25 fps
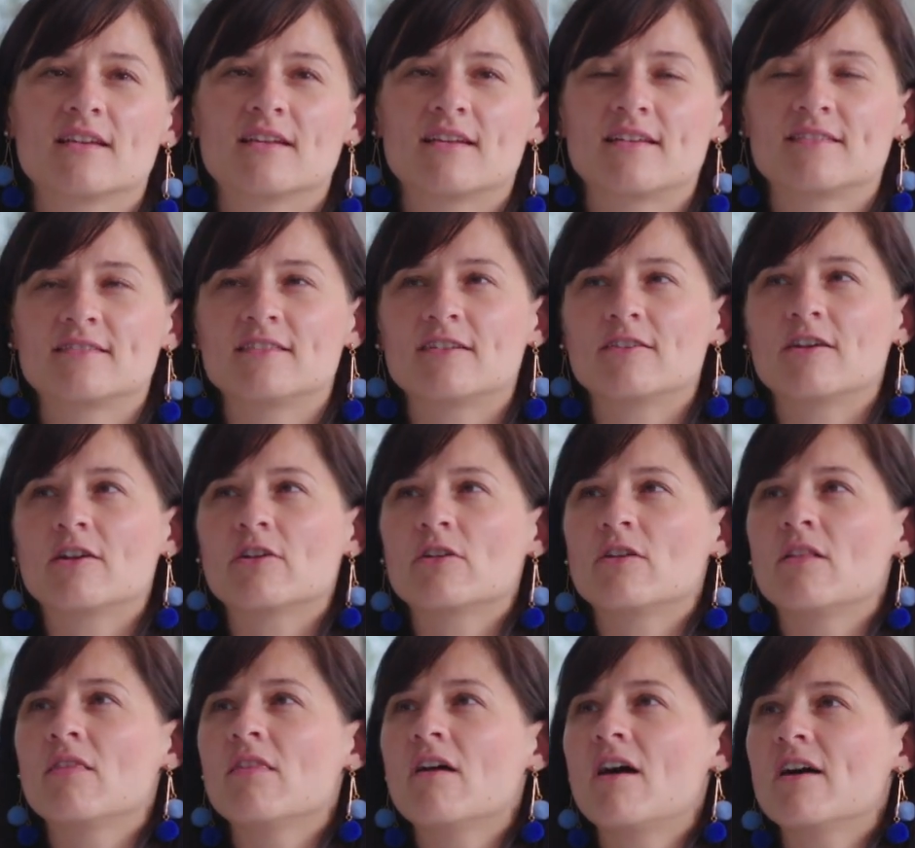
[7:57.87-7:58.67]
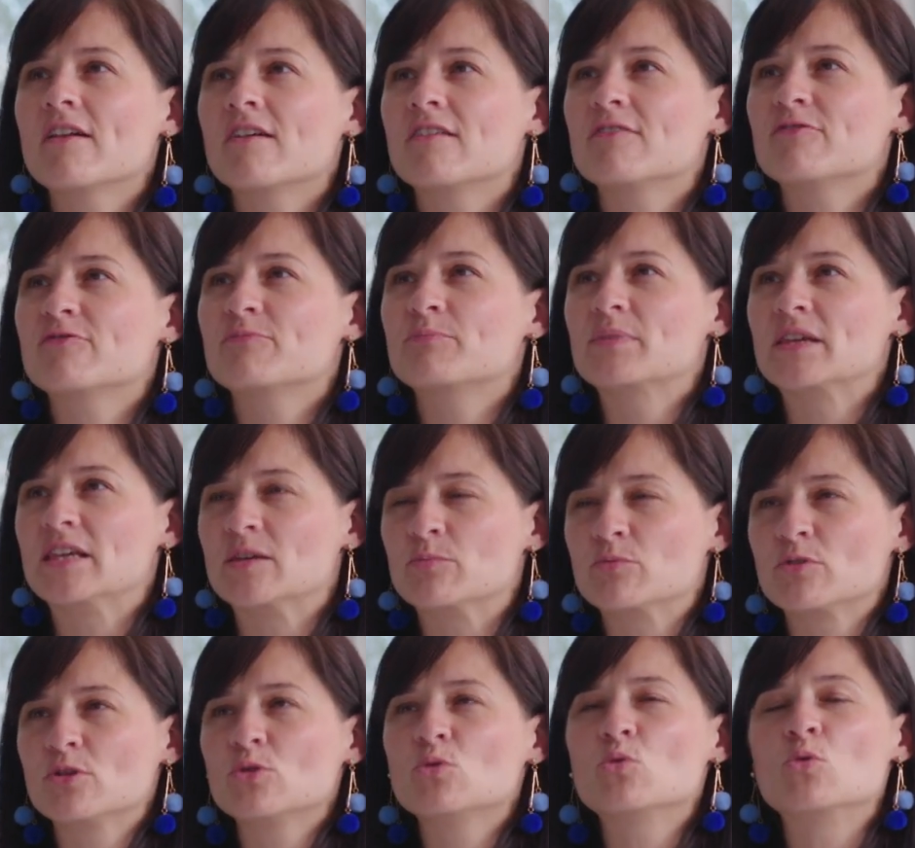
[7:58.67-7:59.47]
And there are a lot of
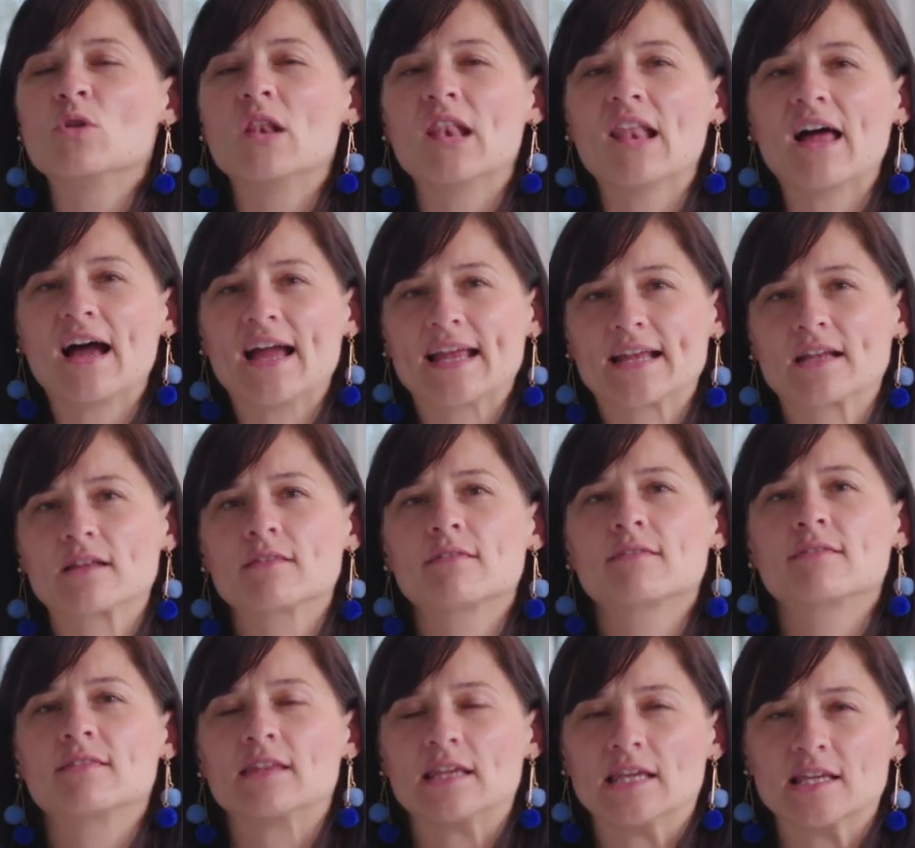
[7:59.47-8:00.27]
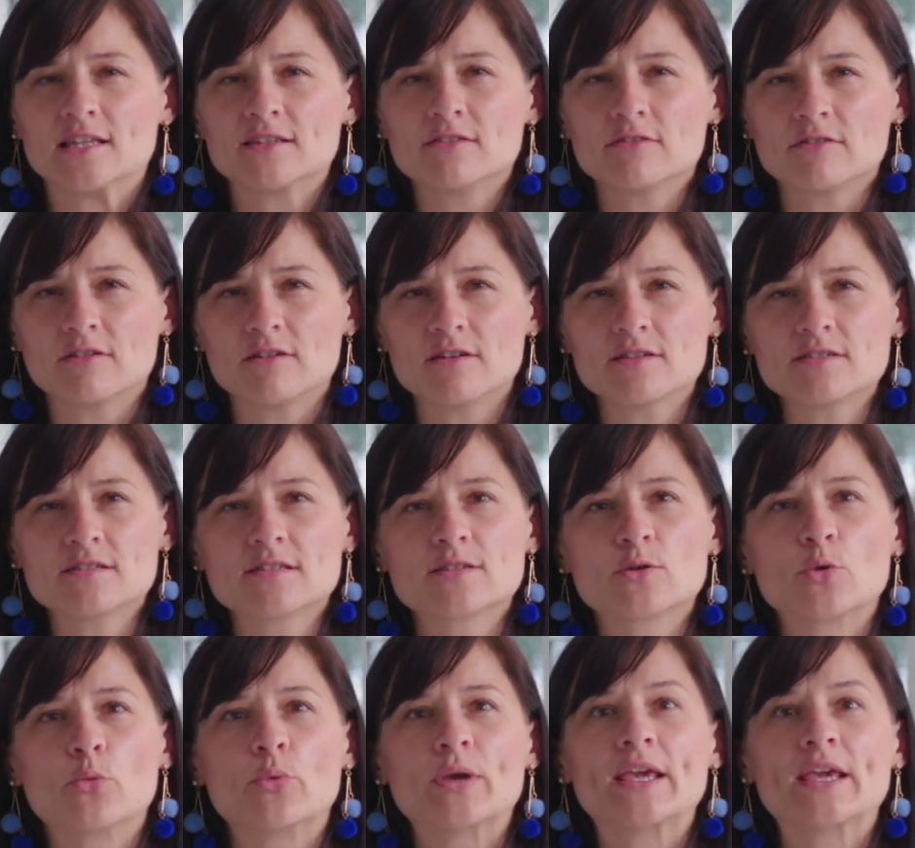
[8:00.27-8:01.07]
people who like theaters. We